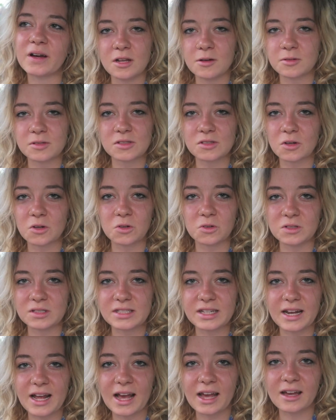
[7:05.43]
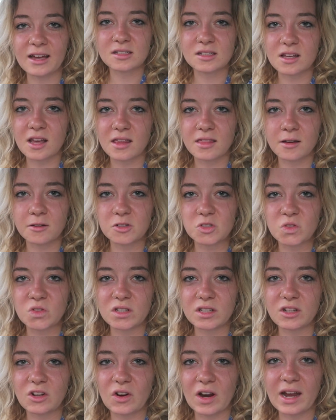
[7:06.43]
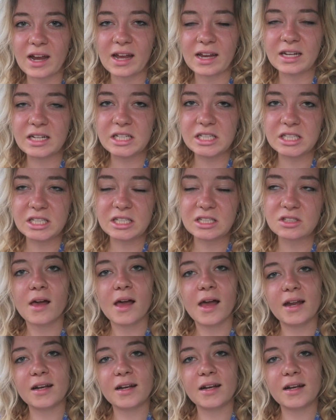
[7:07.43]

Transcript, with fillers: It was so good today, and there was really great energy,